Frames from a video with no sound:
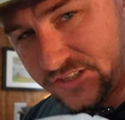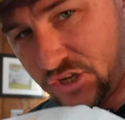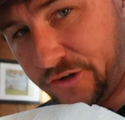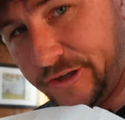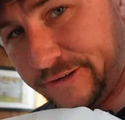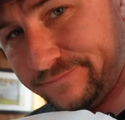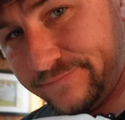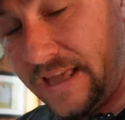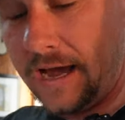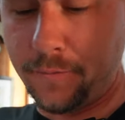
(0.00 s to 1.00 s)
it's all done.
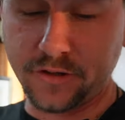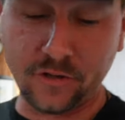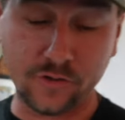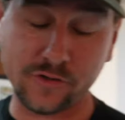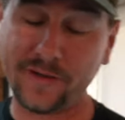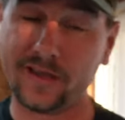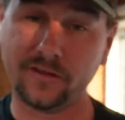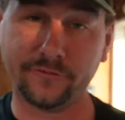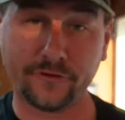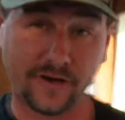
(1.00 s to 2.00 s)
I put the Nutria back
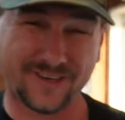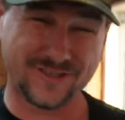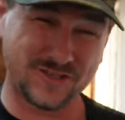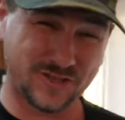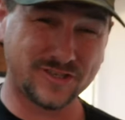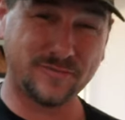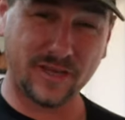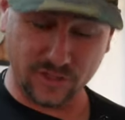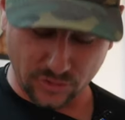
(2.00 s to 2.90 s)
in the fryer just to make